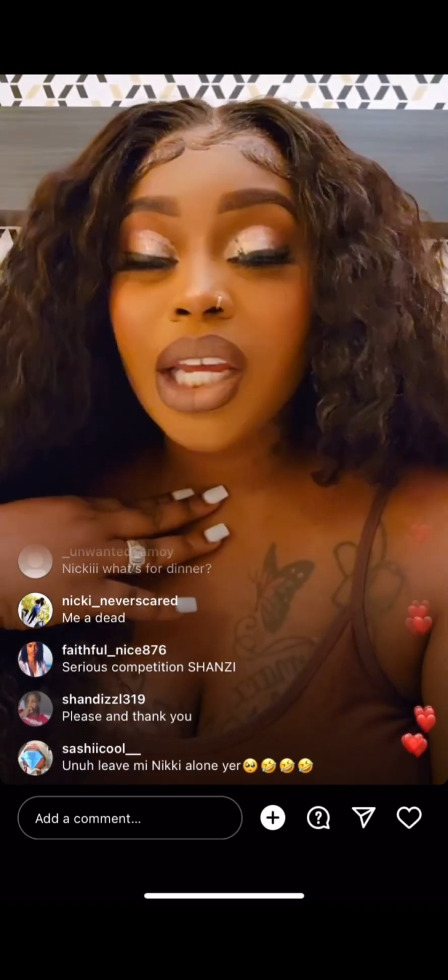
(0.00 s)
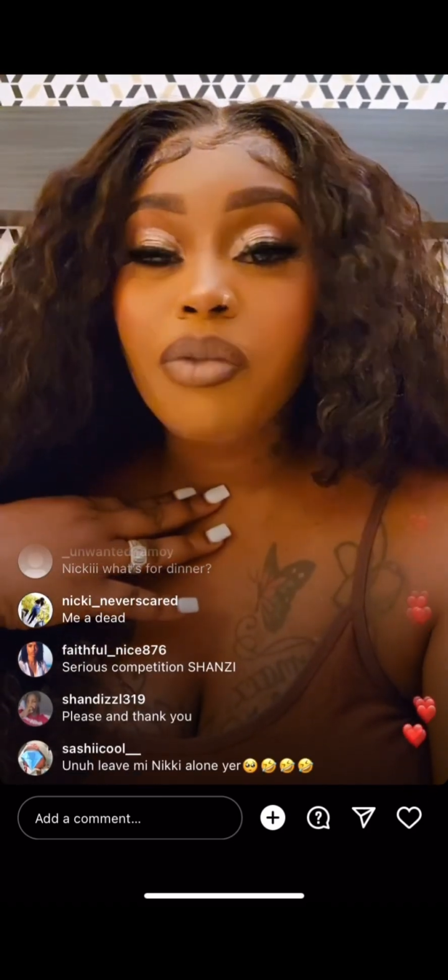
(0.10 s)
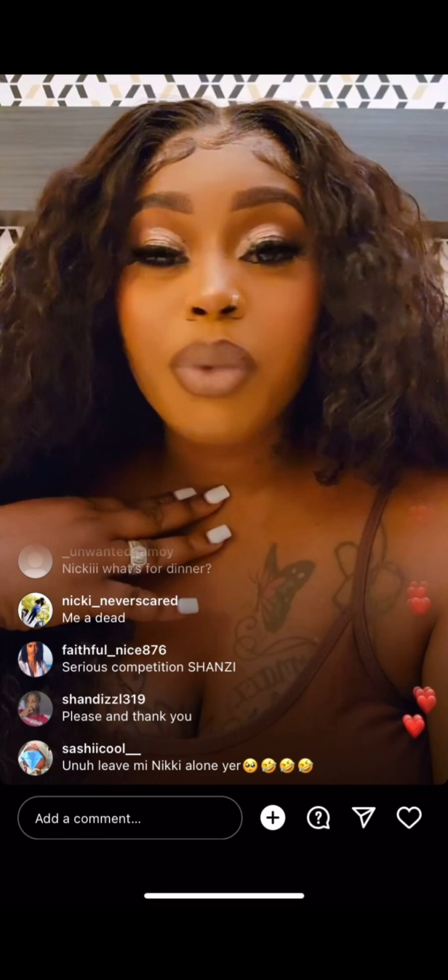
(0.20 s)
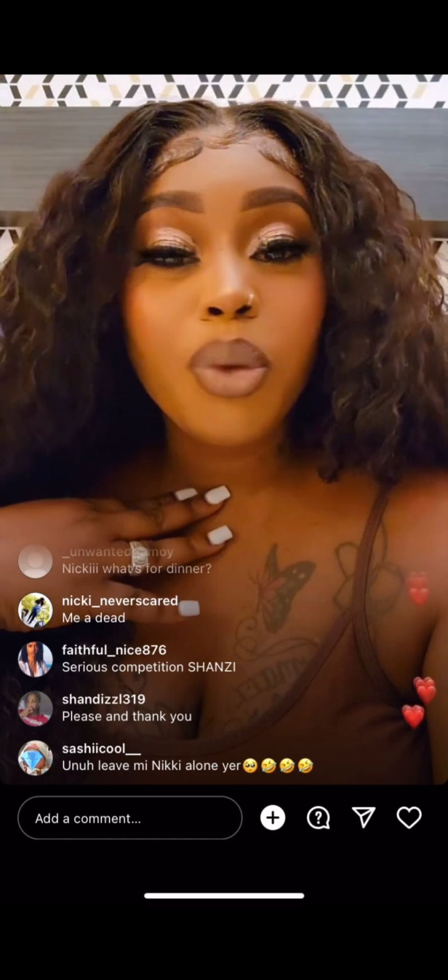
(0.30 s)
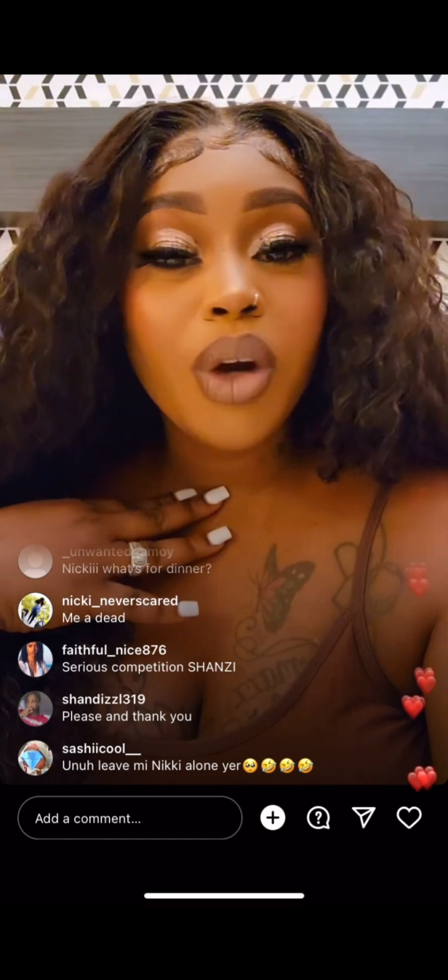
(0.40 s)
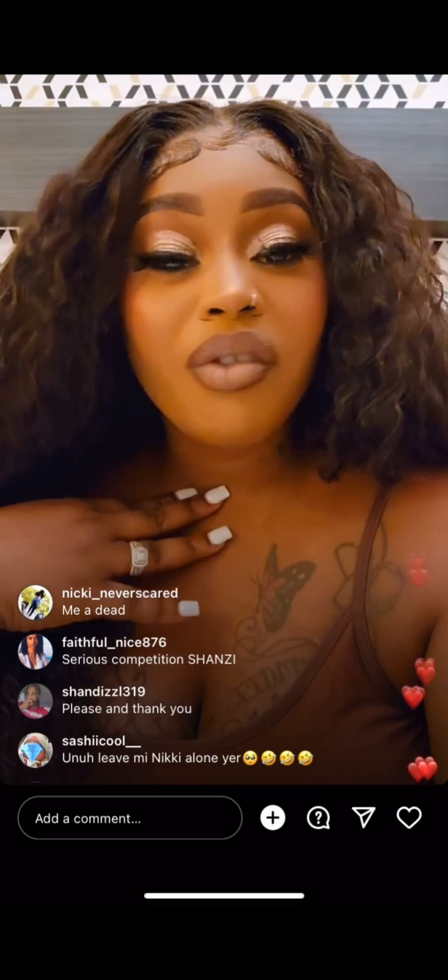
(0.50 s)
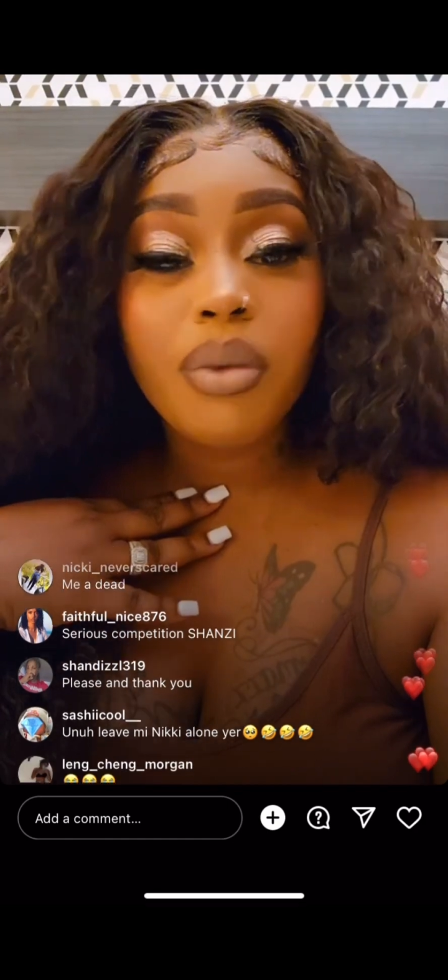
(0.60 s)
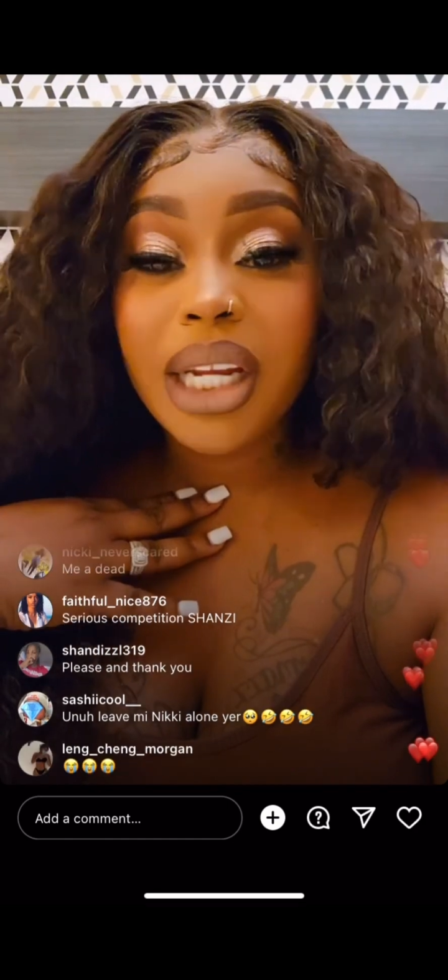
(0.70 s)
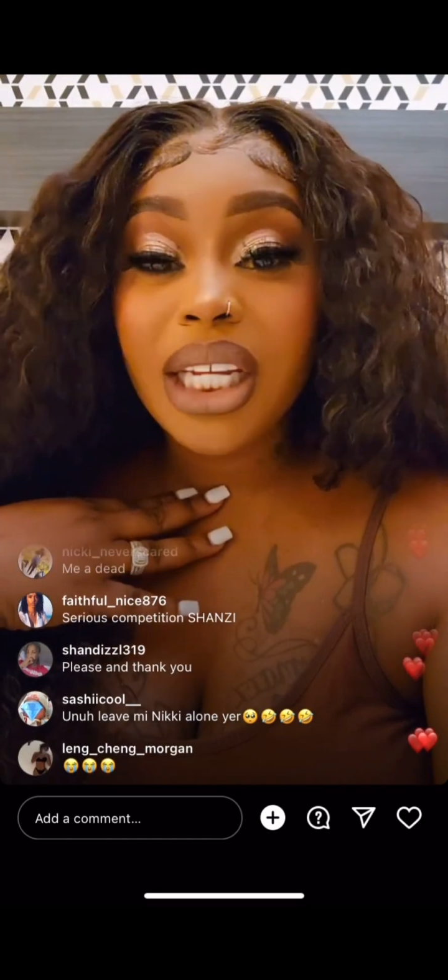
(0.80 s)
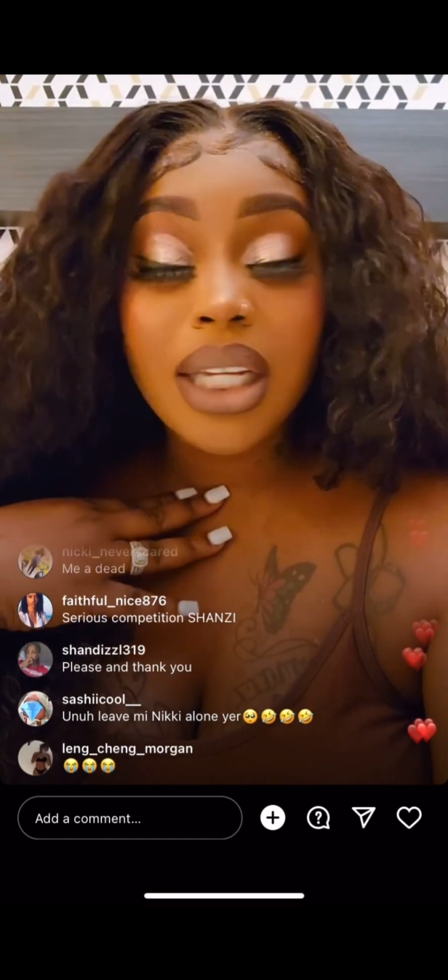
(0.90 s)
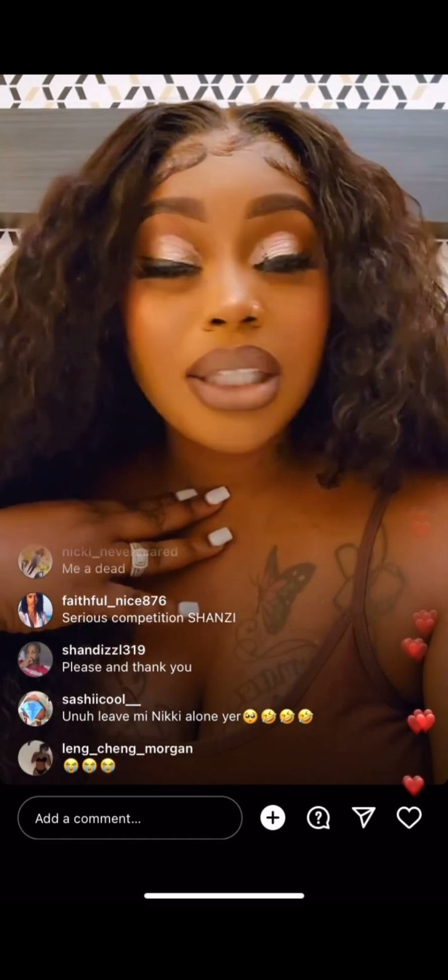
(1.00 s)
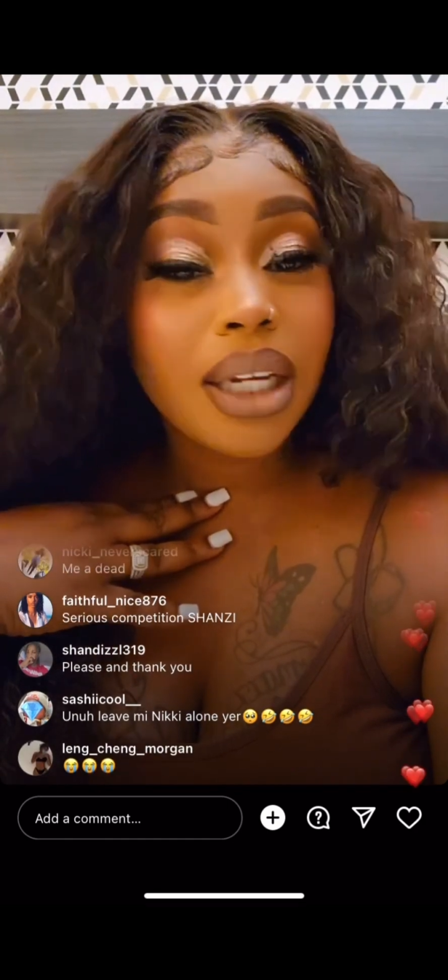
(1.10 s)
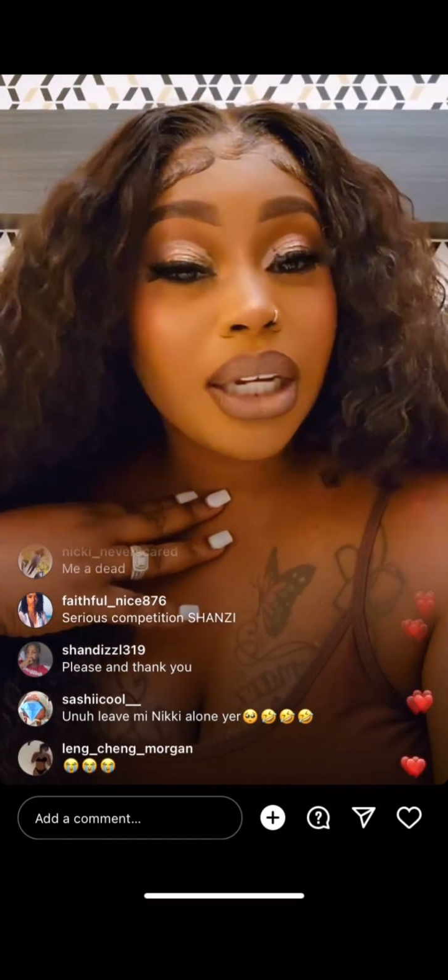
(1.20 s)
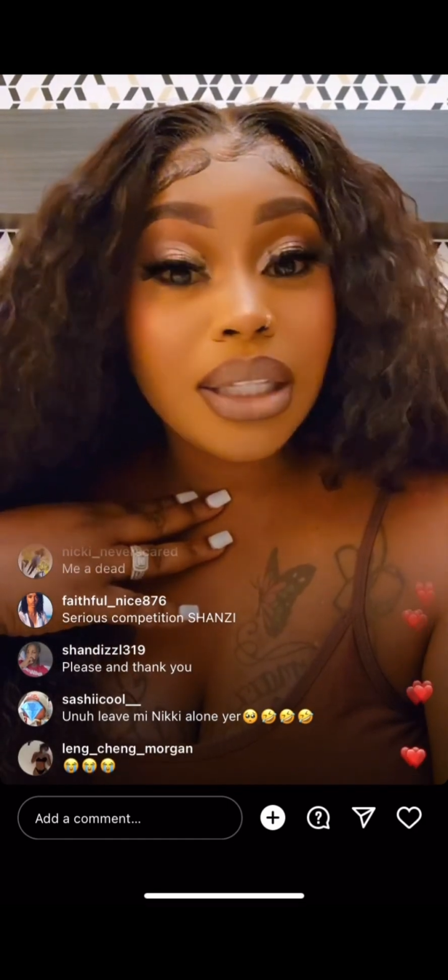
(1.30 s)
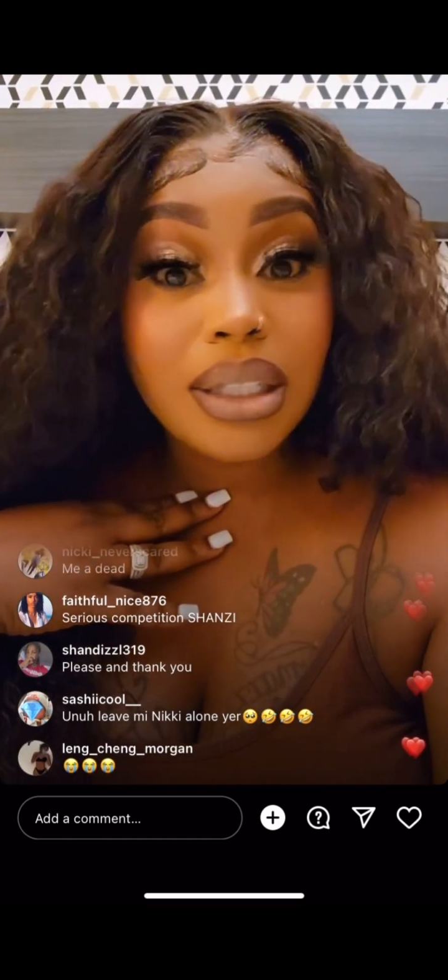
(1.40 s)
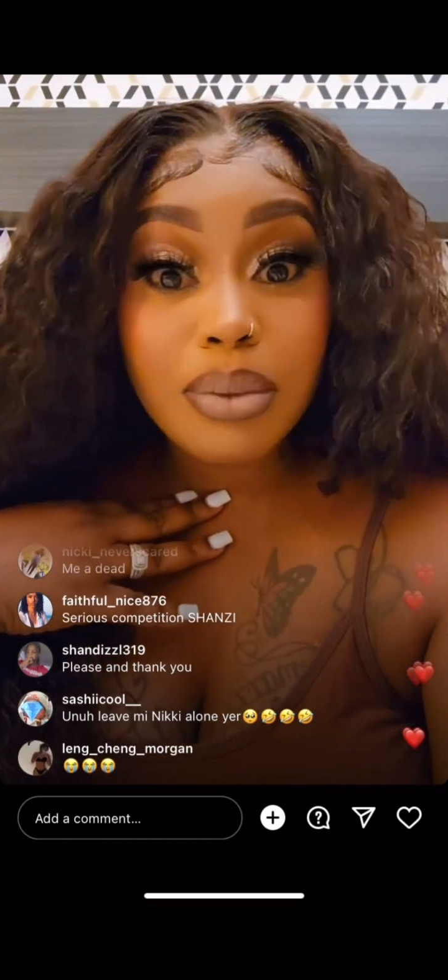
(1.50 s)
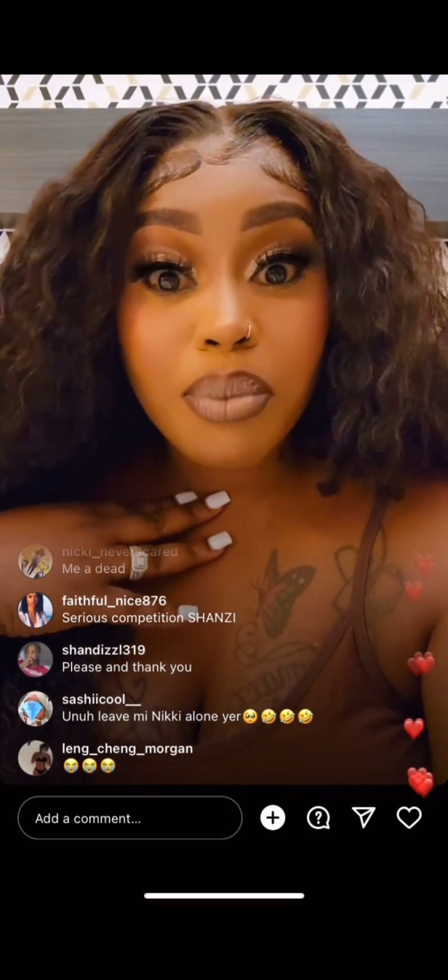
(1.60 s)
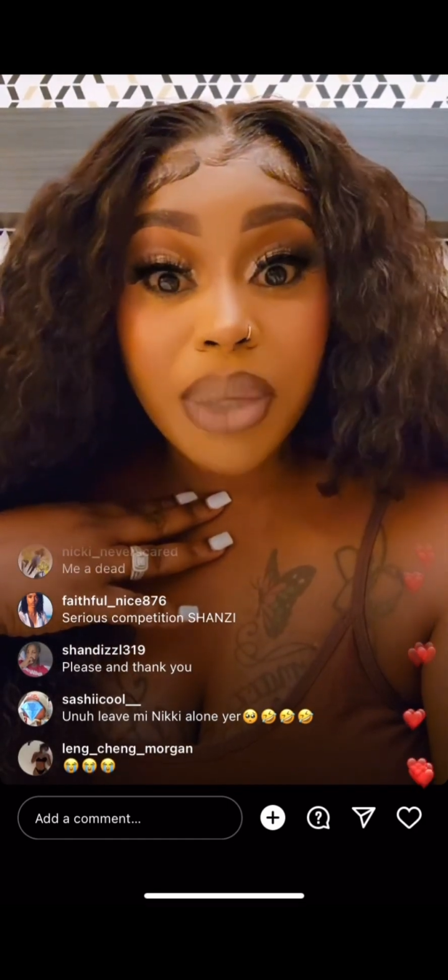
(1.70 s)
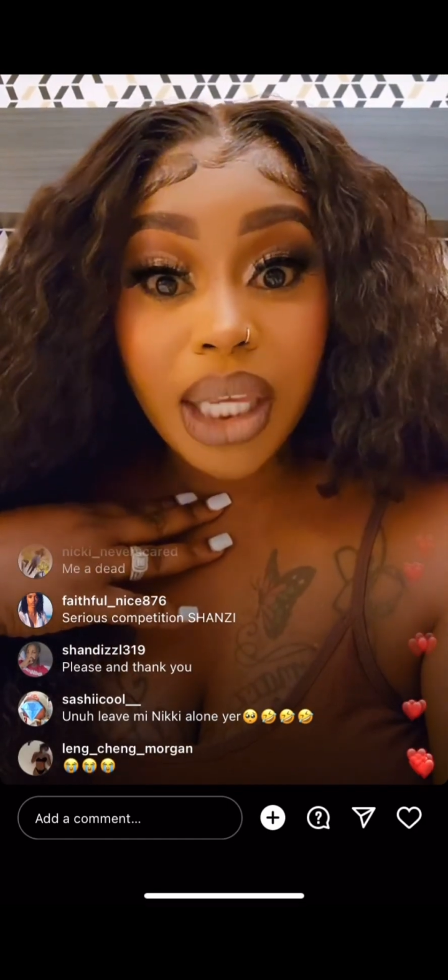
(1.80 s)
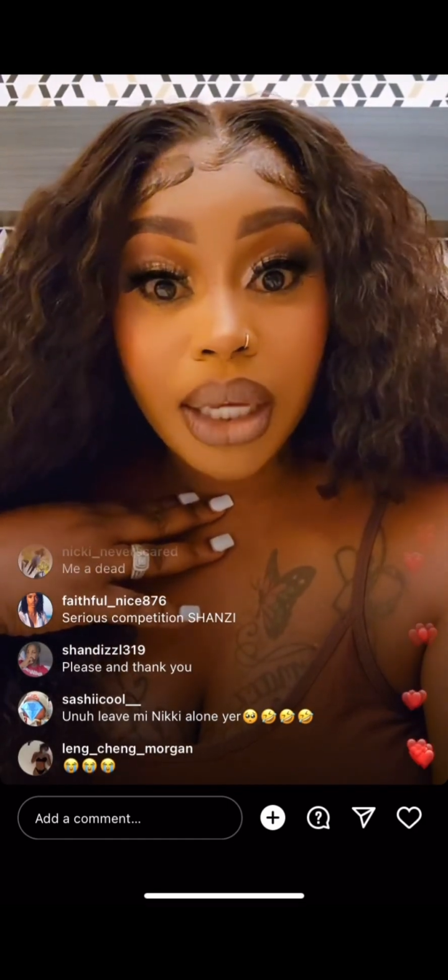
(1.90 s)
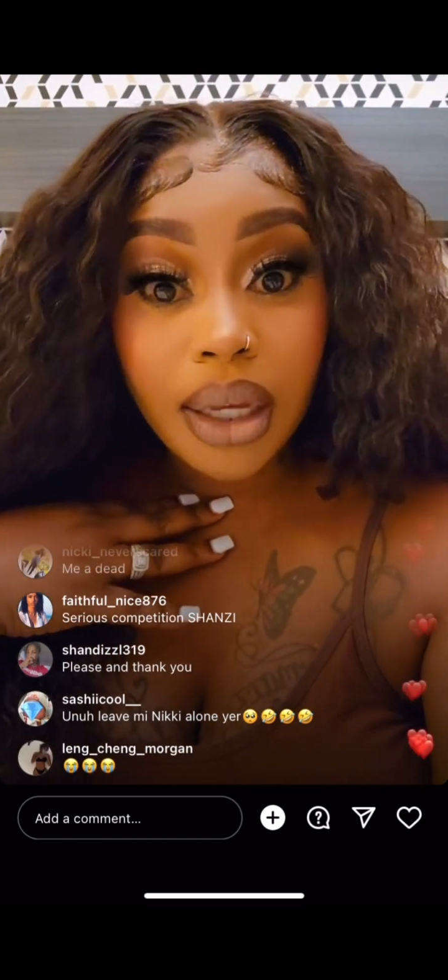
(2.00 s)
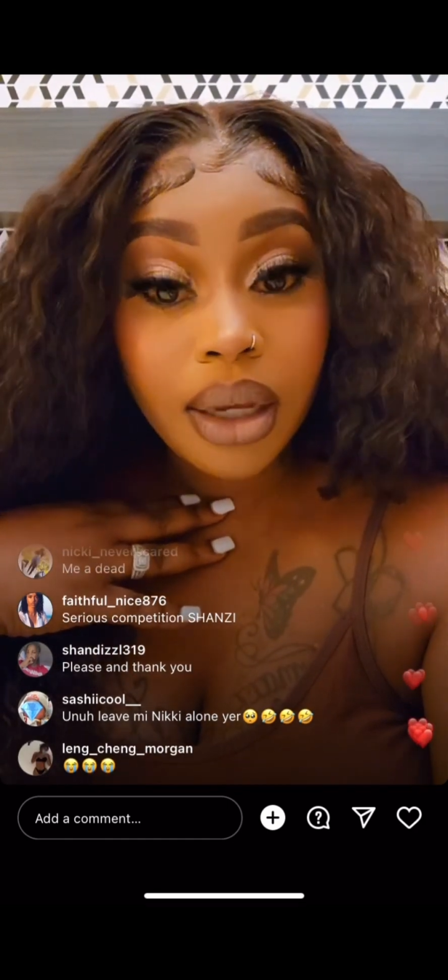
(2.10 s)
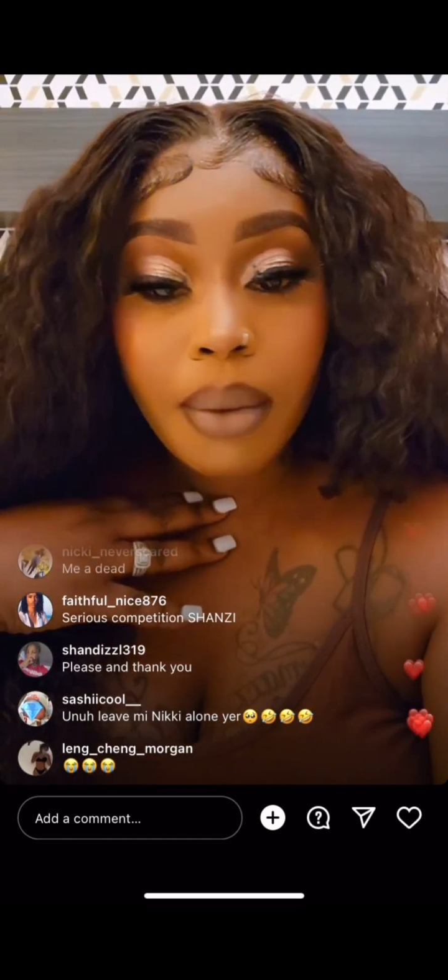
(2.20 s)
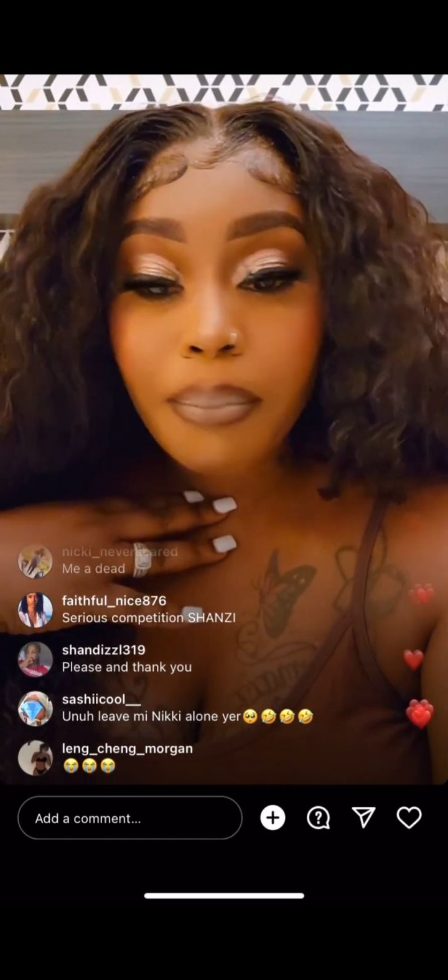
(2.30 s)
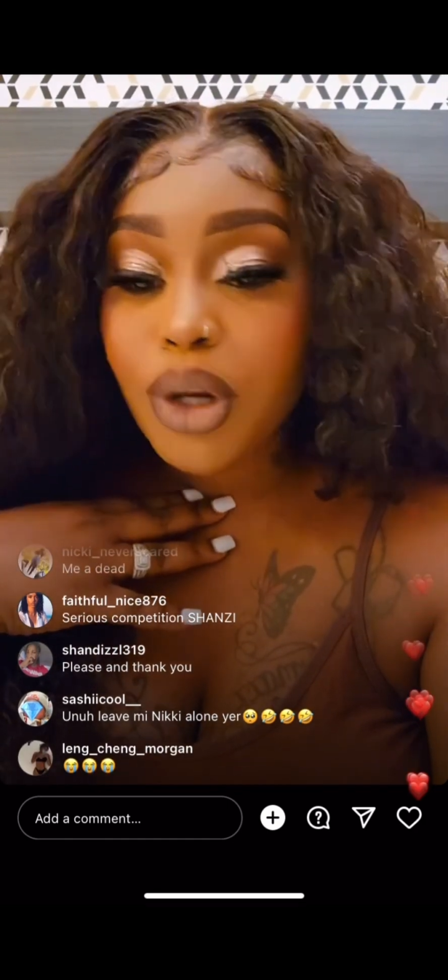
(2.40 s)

and you have people everybody hate, and that's me.